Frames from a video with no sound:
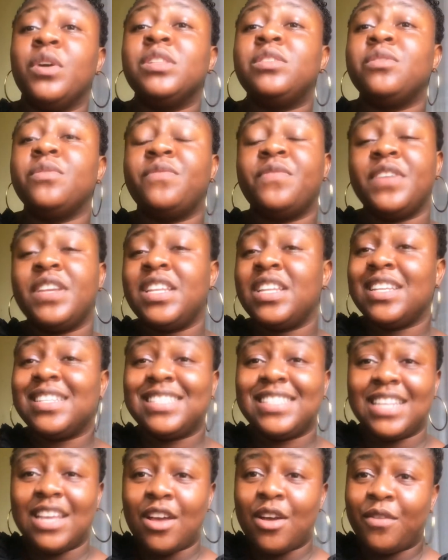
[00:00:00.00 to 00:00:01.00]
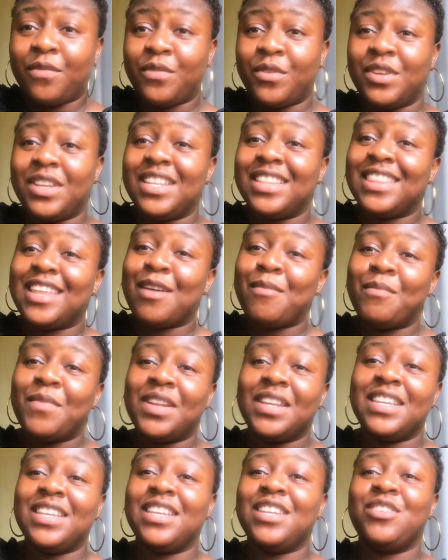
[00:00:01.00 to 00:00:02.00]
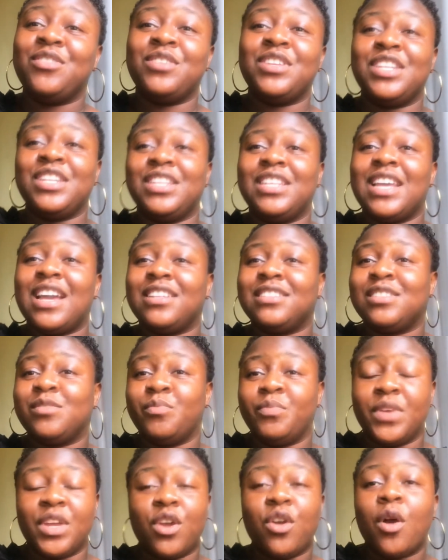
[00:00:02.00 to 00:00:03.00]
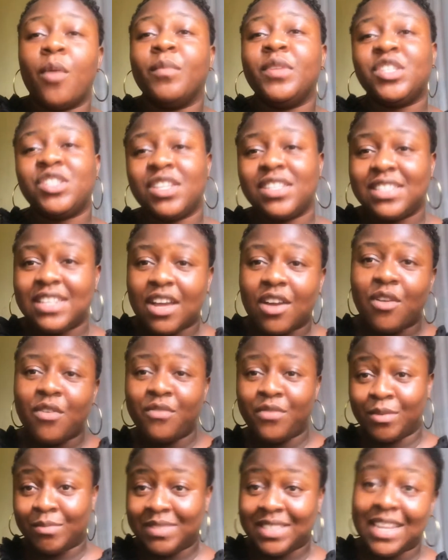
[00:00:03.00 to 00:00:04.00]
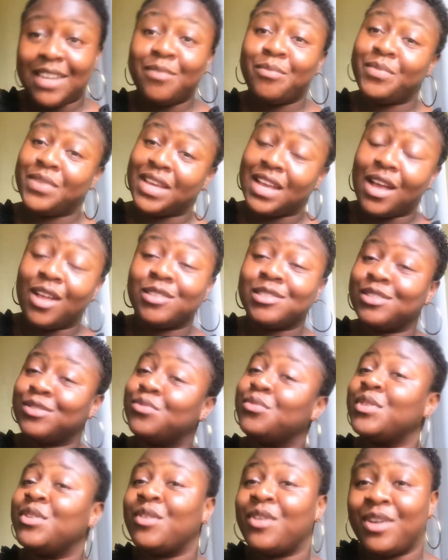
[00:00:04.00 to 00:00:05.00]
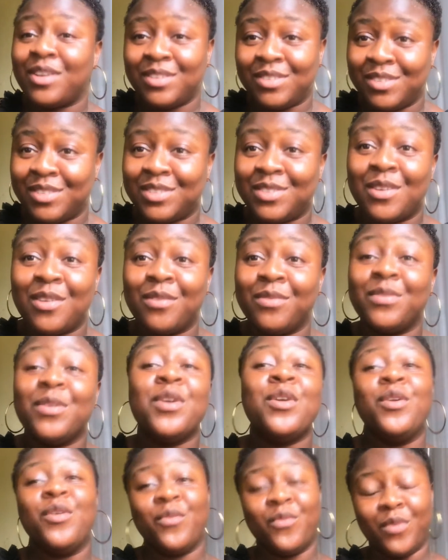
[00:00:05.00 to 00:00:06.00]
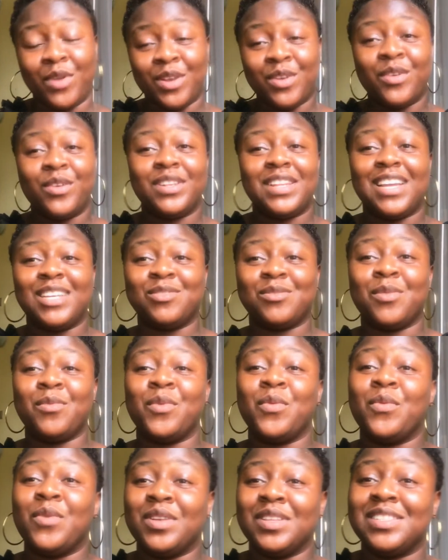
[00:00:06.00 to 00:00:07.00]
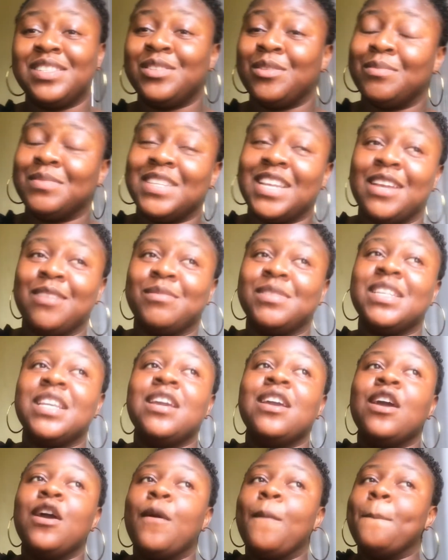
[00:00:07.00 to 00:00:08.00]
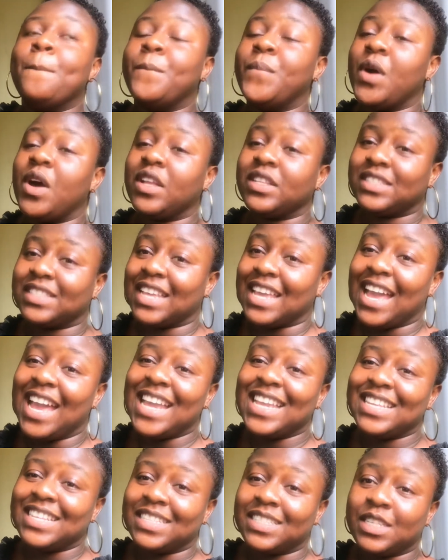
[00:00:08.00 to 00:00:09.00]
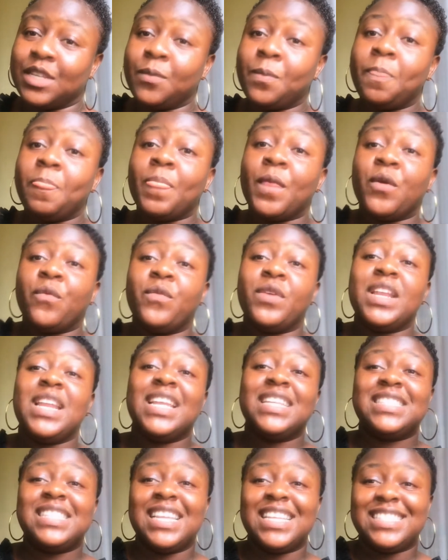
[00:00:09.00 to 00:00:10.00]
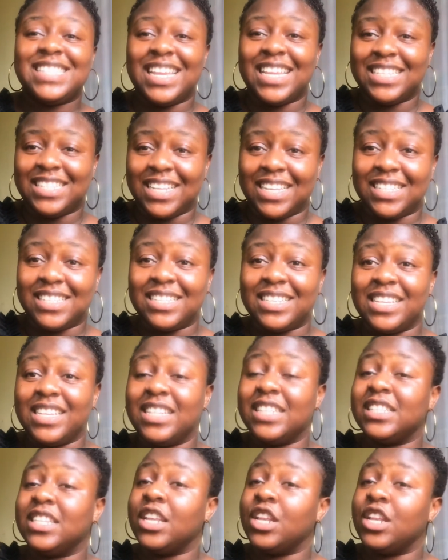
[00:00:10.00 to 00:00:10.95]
feed yourself, you need that money, you need that big commissions that come from selling big houses. We know all those stuff, we know that's what we want sometimes. But guys, real estate agency is a